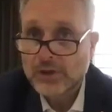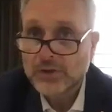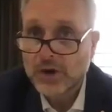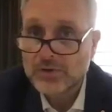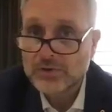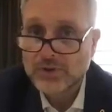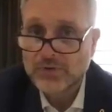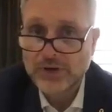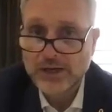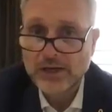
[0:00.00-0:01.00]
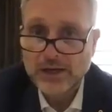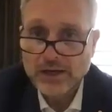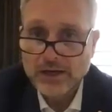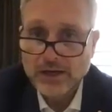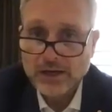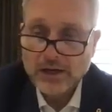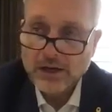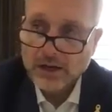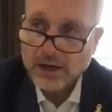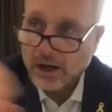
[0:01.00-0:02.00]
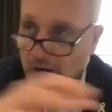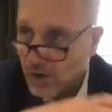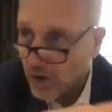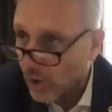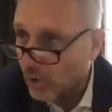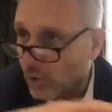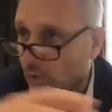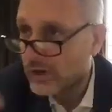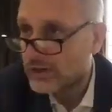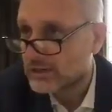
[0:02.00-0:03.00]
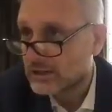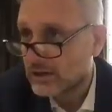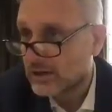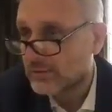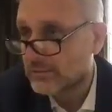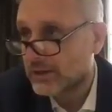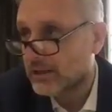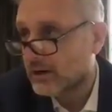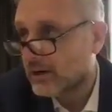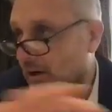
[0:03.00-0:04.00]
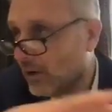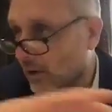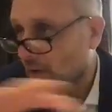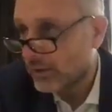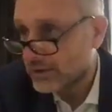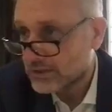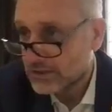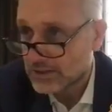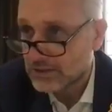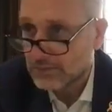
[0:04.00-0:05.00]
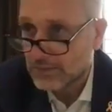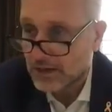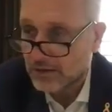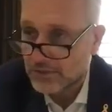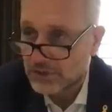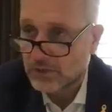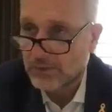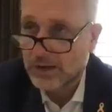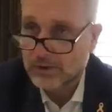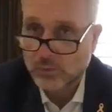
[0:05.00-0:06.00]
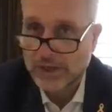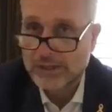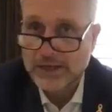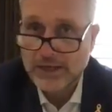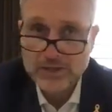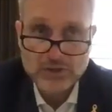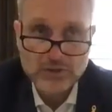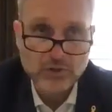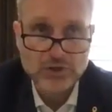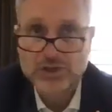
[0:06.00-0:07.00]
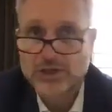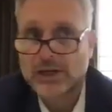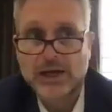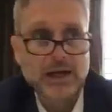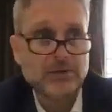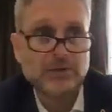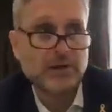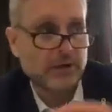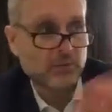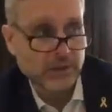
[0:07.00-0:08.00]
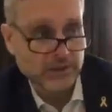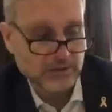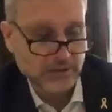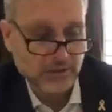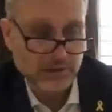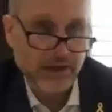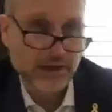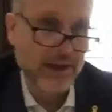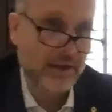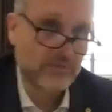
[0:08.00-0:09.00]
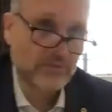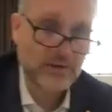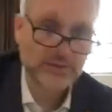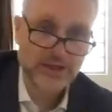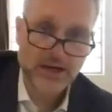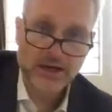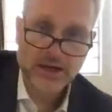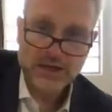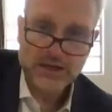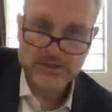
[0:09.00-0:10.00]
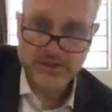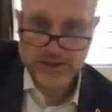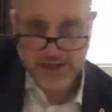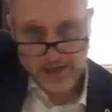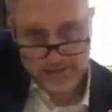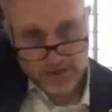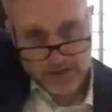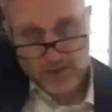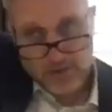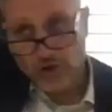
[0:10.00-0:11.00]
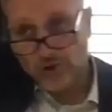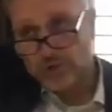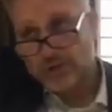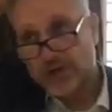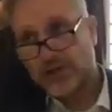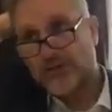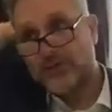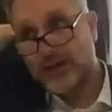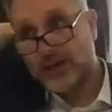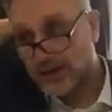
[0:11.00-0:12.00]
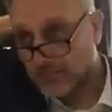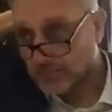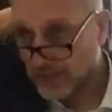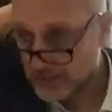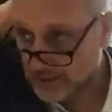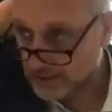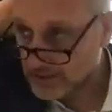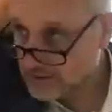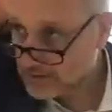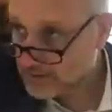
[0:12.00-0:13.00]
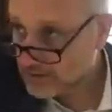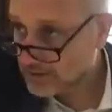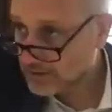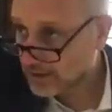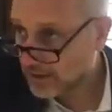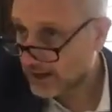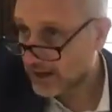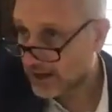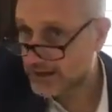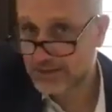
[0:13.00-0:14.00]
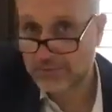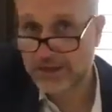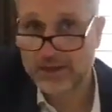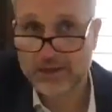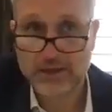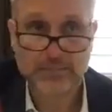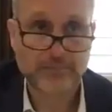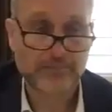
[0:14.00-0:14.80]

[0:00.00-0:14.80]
Those 3 are always going to be there. Always. Doesn't matter if it's Shabbat, weekdays, Rosh Hashanah, I don't care what. Okay? Every Amidah is going to have those 3 blessings as the beginning.